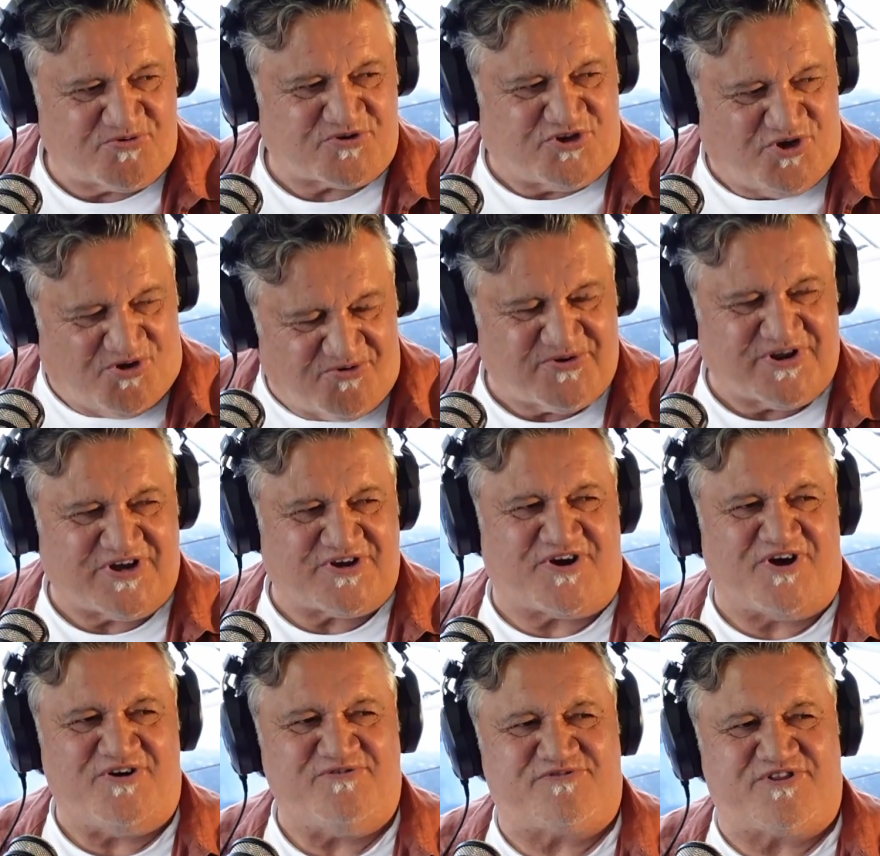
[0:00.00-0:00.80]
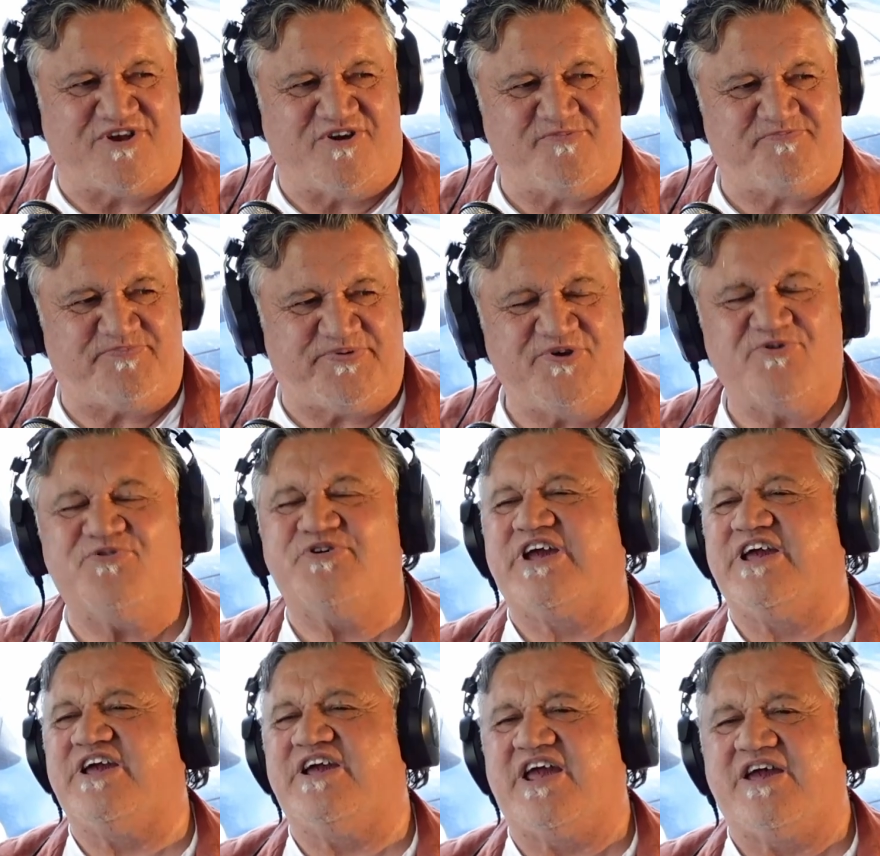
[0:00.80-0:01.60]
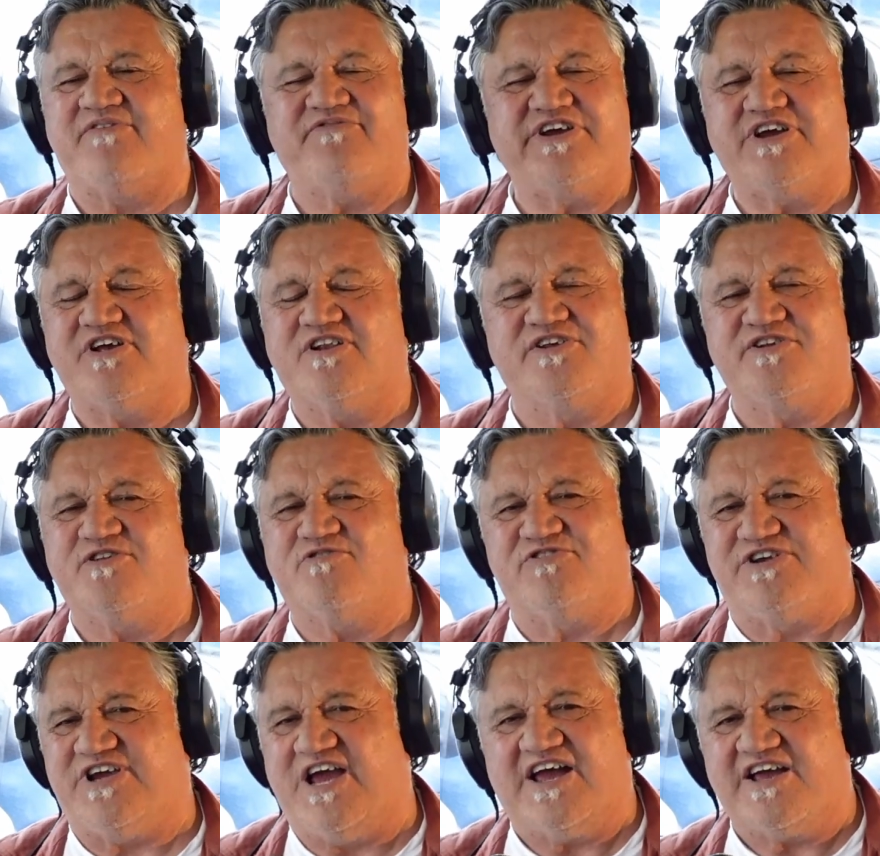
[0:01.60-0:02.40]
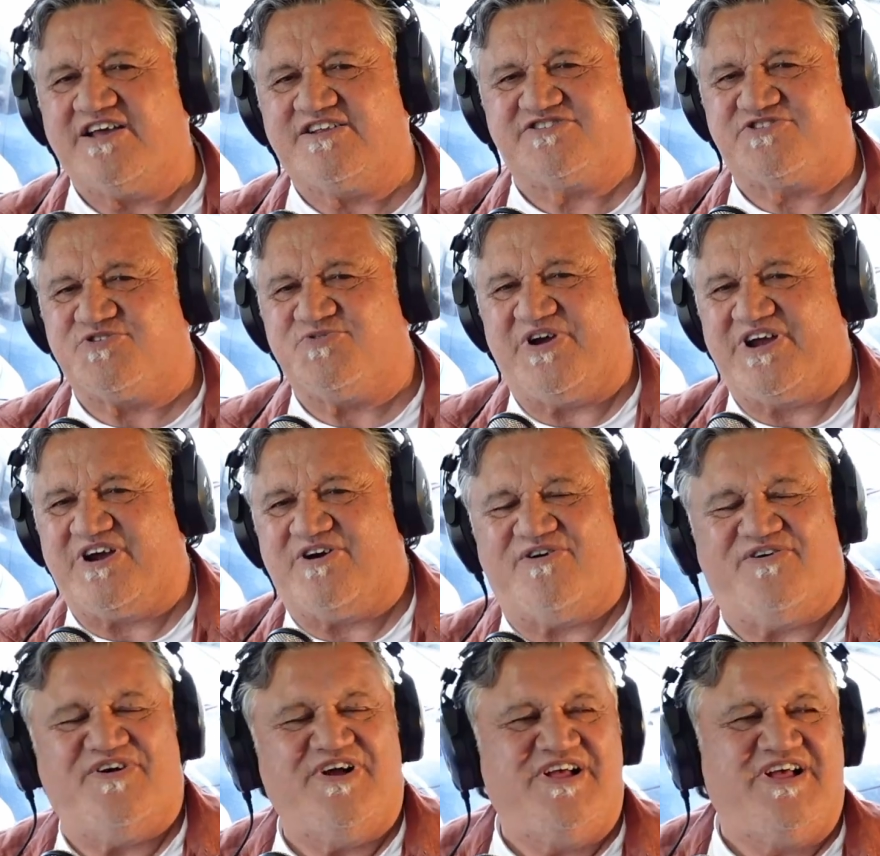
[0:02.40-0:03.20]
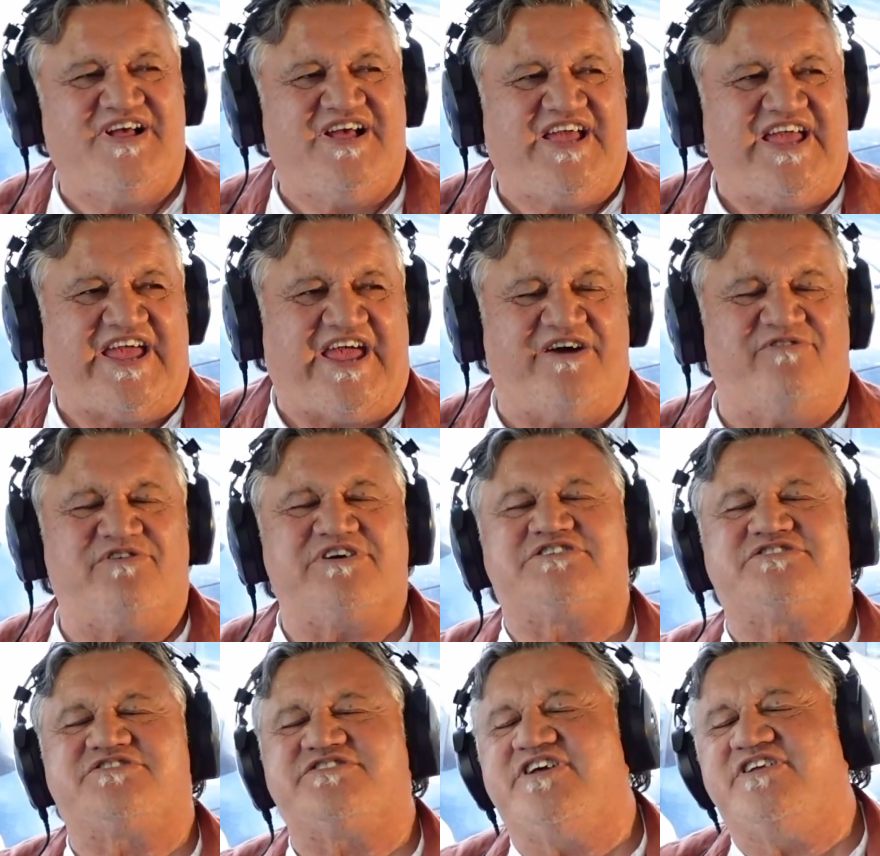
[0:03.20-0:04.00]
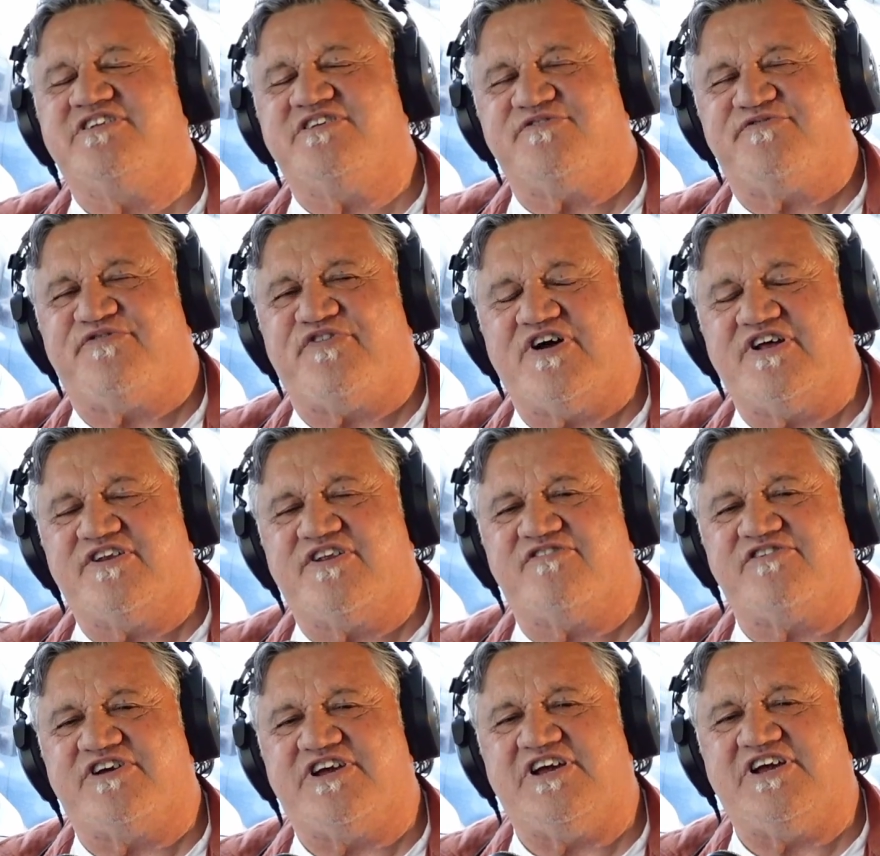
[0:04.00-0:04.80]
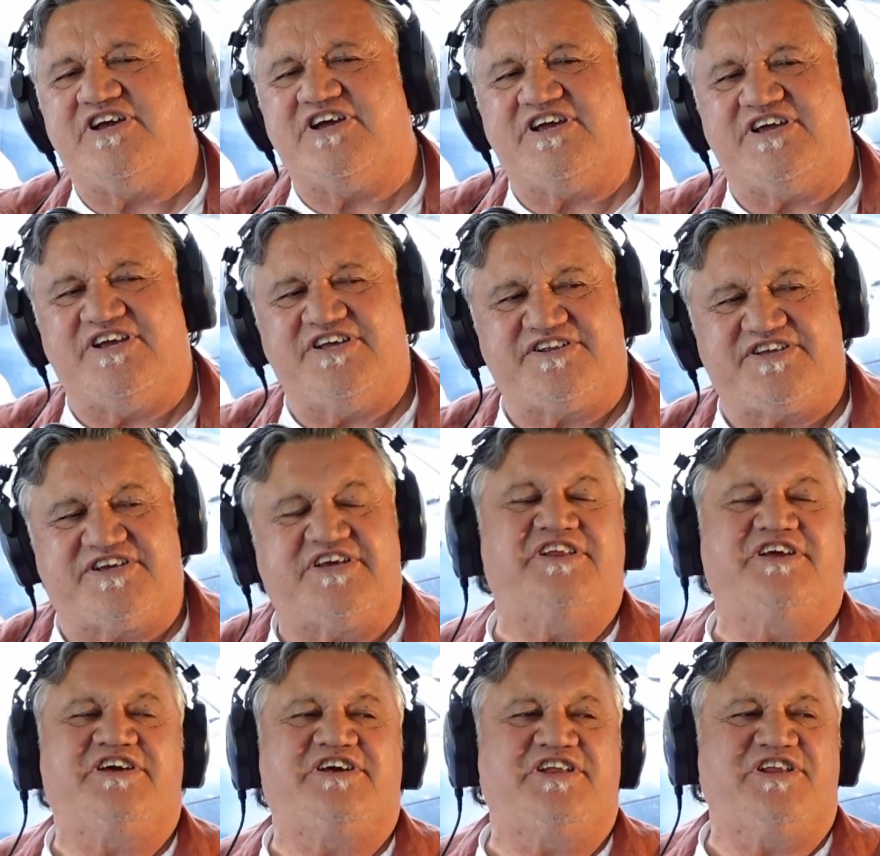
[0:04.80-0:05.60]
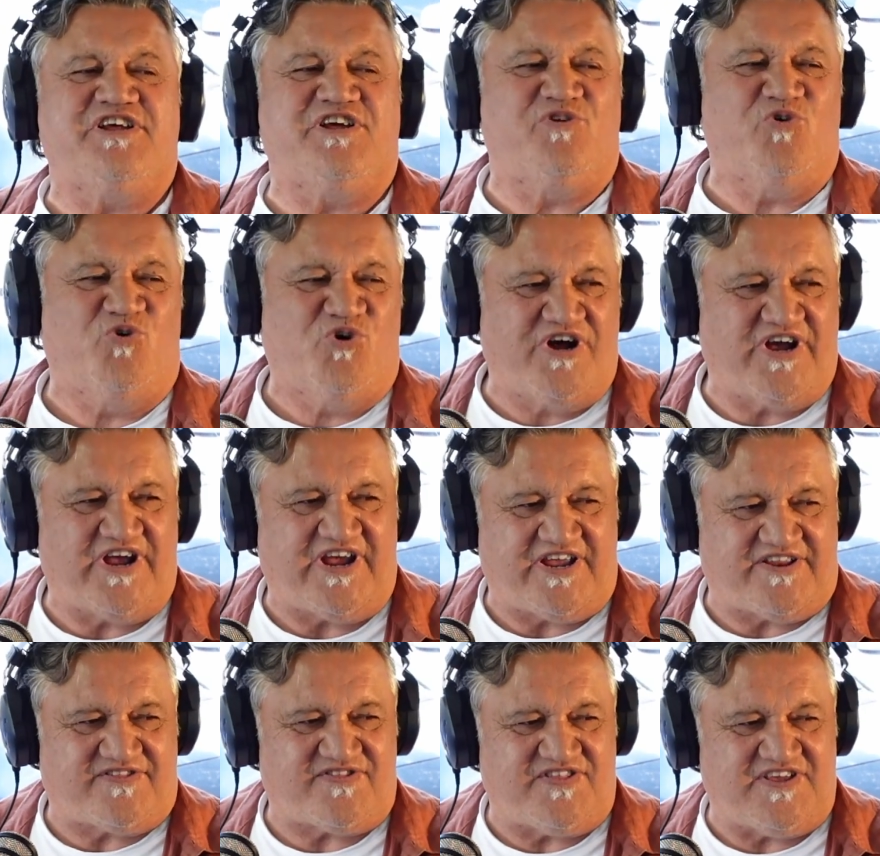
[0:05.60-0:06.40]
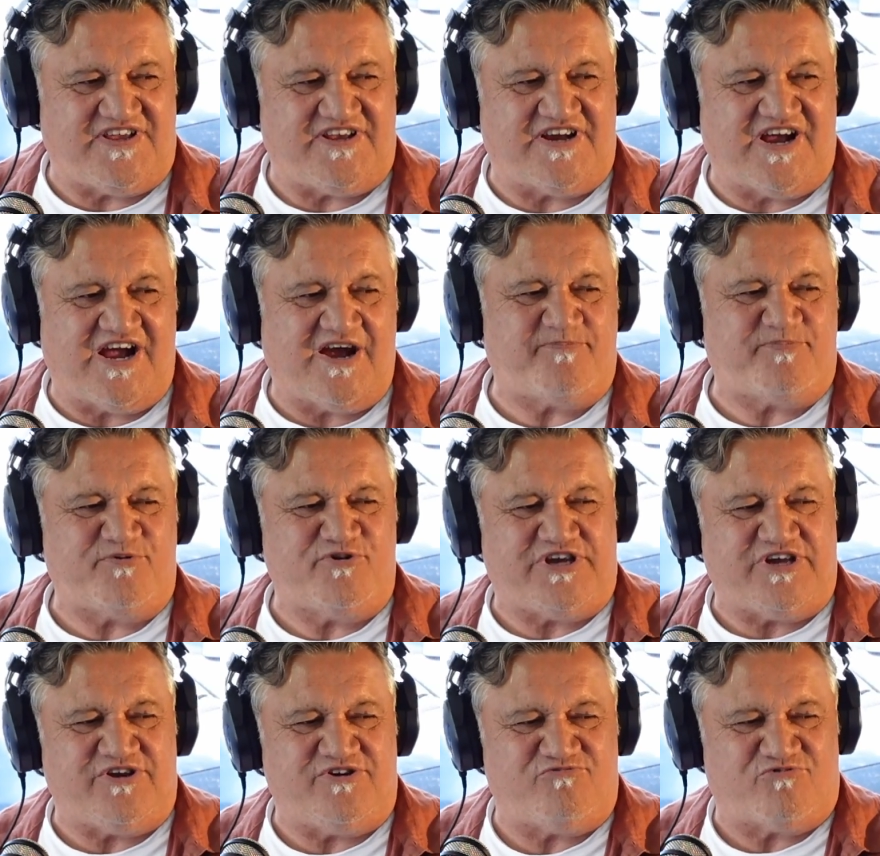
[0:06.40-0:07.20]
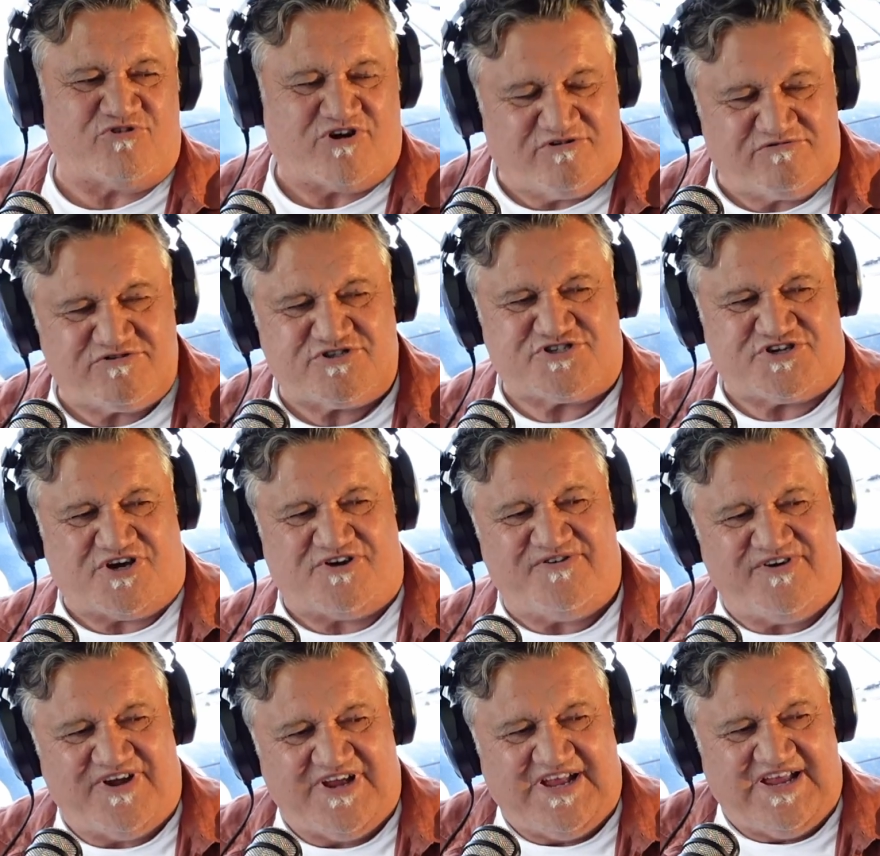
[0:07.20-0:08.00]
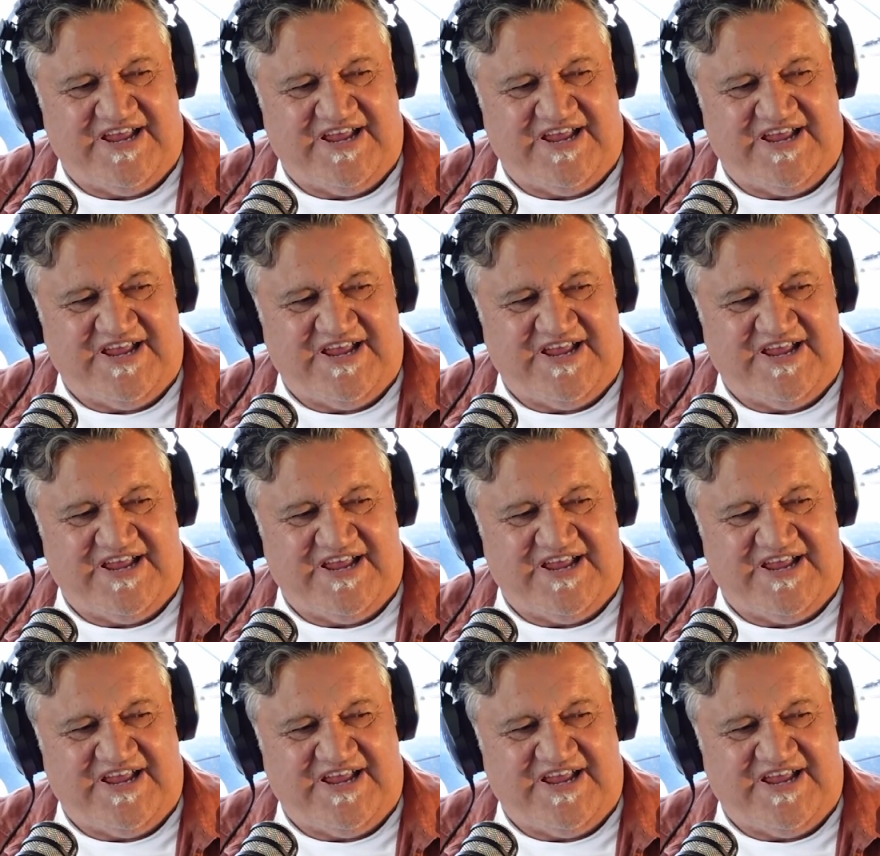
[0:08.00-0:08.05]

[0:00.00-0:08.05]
kia ora koutou, Pure here, having a little yarn to our extended whānau here in Kirikiriroa at the Ngāpuhi Road Show.